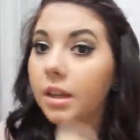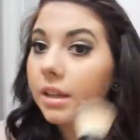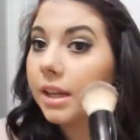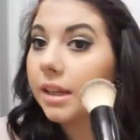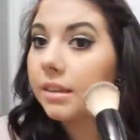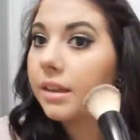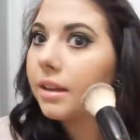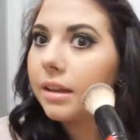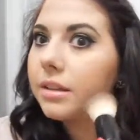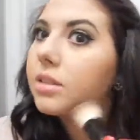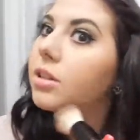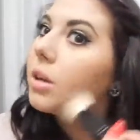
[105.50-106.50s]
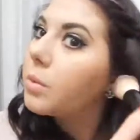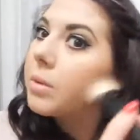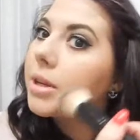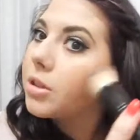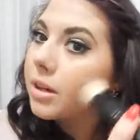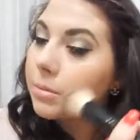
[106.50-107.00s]
like this. You don't
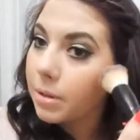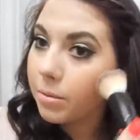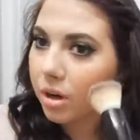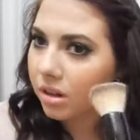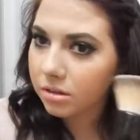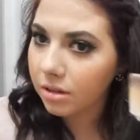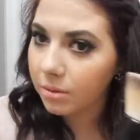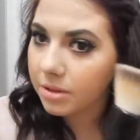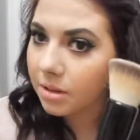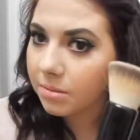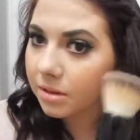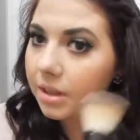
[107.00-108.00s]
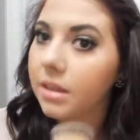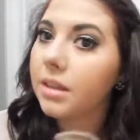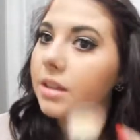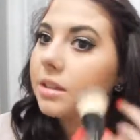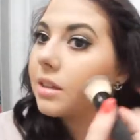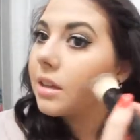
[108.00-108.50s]
want to be trying to put bronzer on with something like
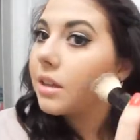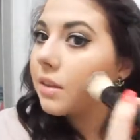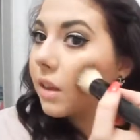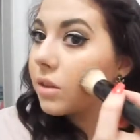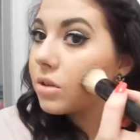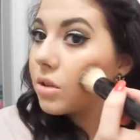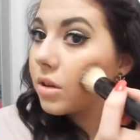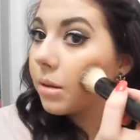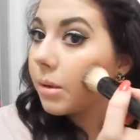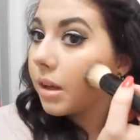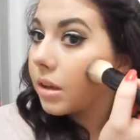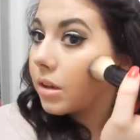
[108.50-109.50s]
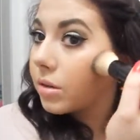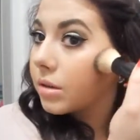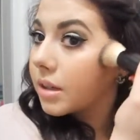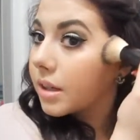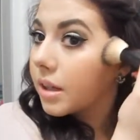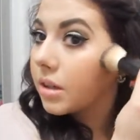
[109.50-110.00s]
this. That's too big. You're
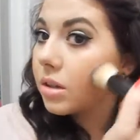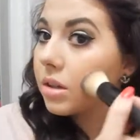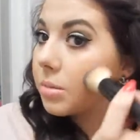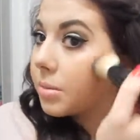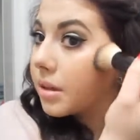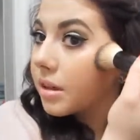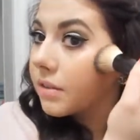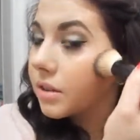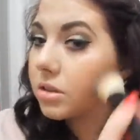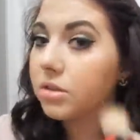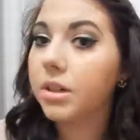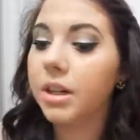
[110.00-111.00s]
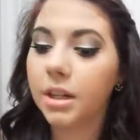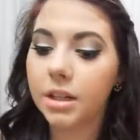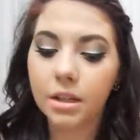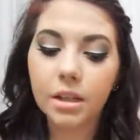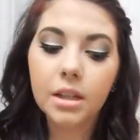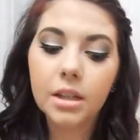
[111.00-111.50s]
going to get too big of a
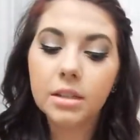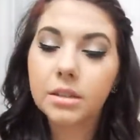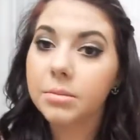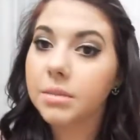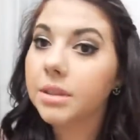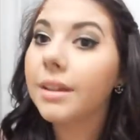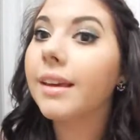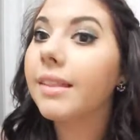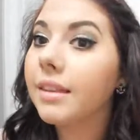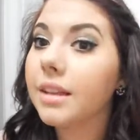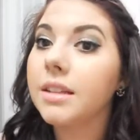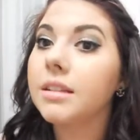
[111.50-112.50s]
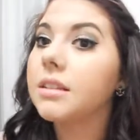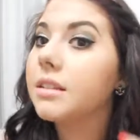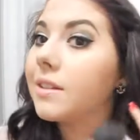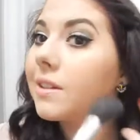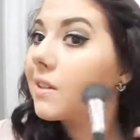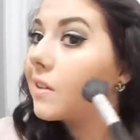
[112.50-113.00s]
streak. Something like
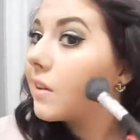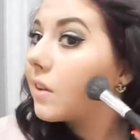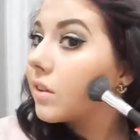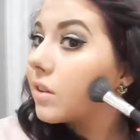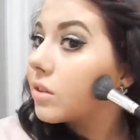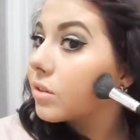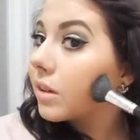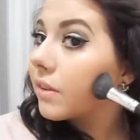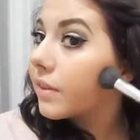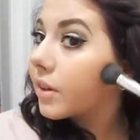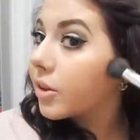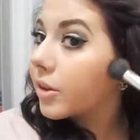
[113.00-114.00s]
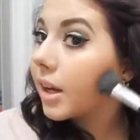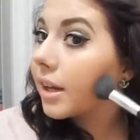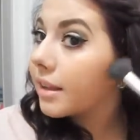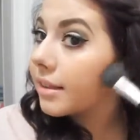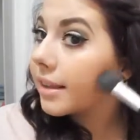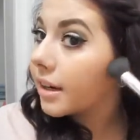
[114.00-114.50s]
this is going to fit
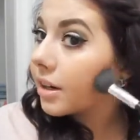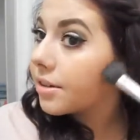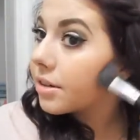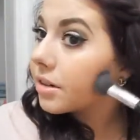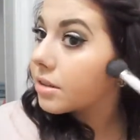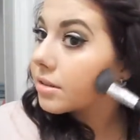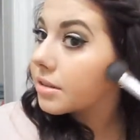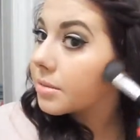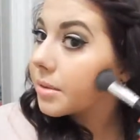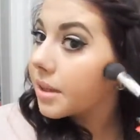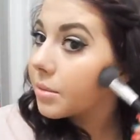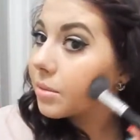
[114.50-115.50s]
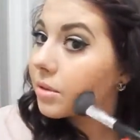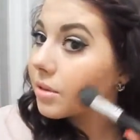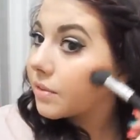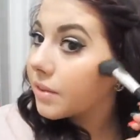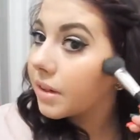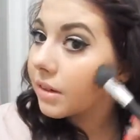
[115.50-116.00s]
right in there, and you're just going to be able
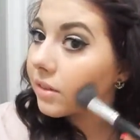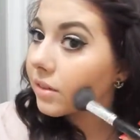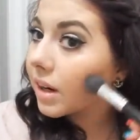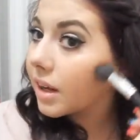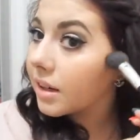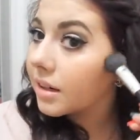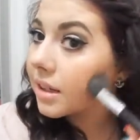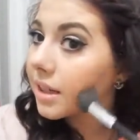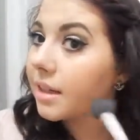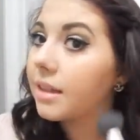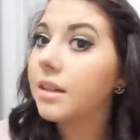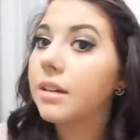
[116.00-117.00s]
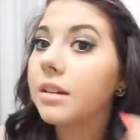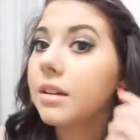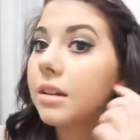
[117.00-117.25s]
to fit it right in